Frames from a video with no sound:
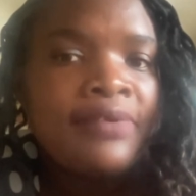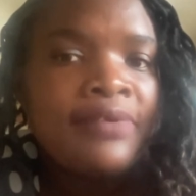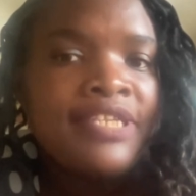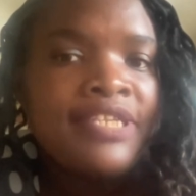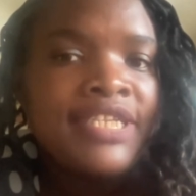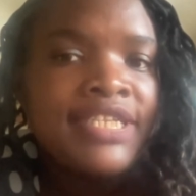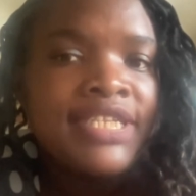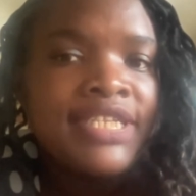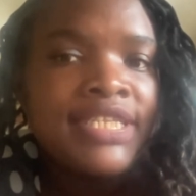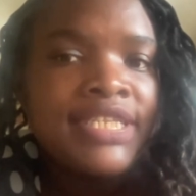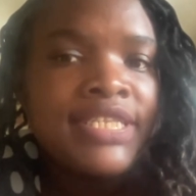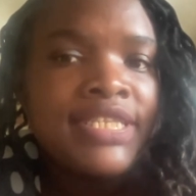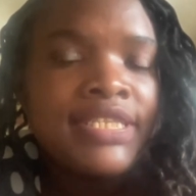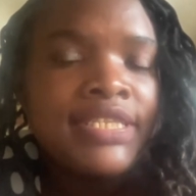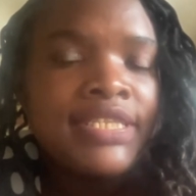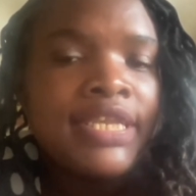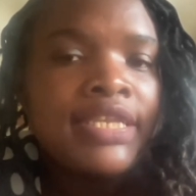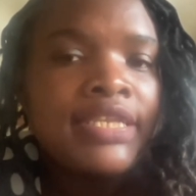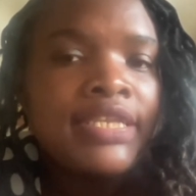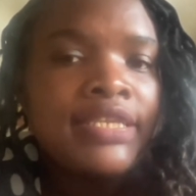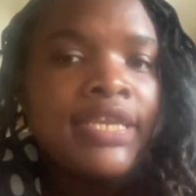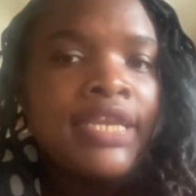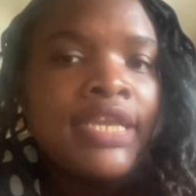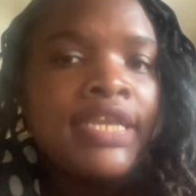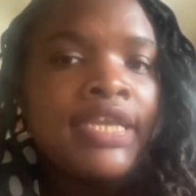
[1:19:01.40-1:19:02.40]
languages
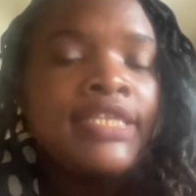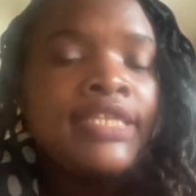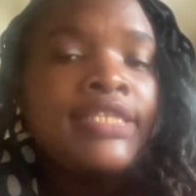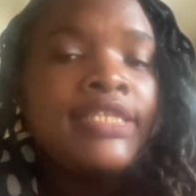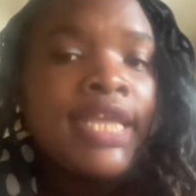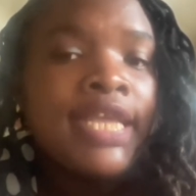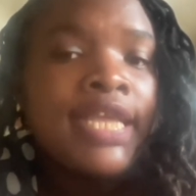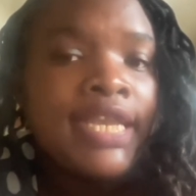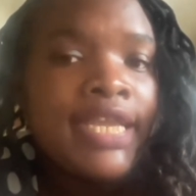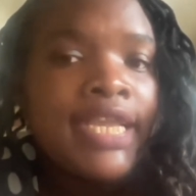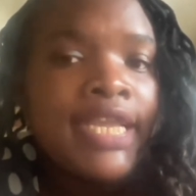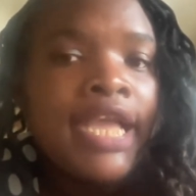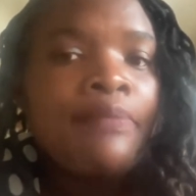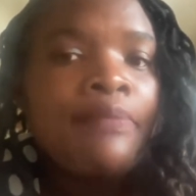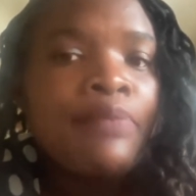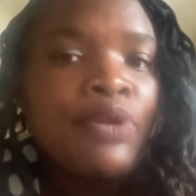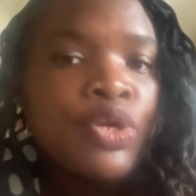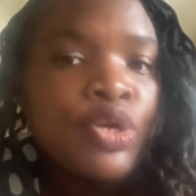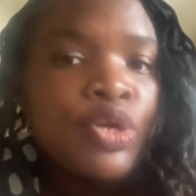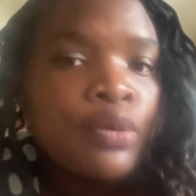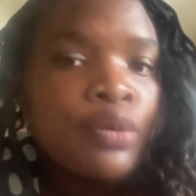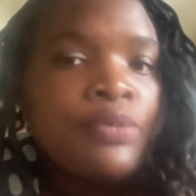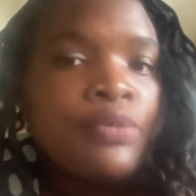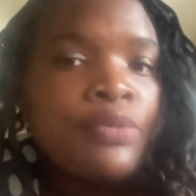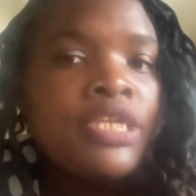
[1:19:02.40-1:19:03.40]
and starting up a
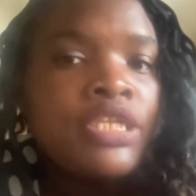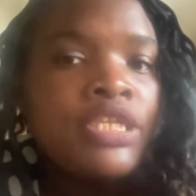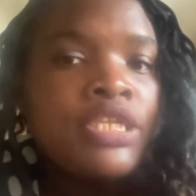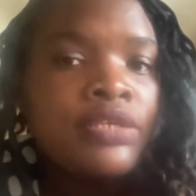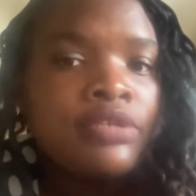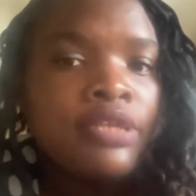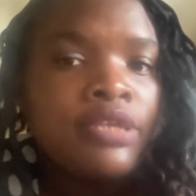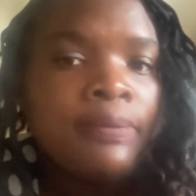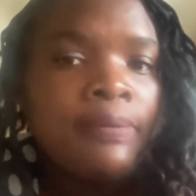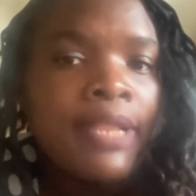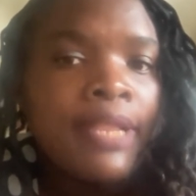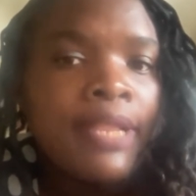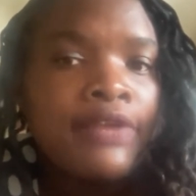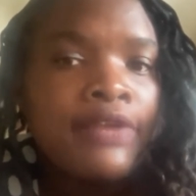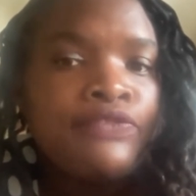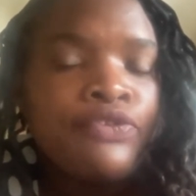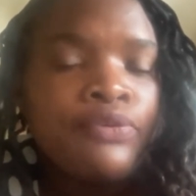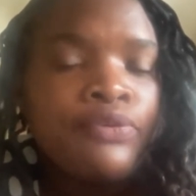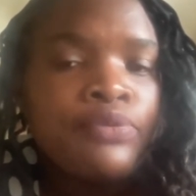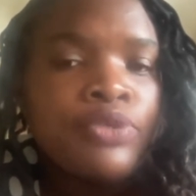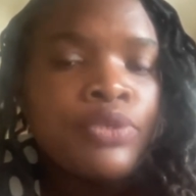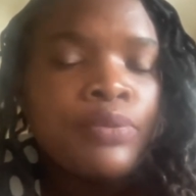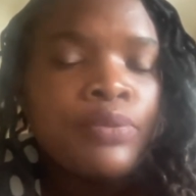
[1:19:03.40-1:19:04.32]
community on the platform.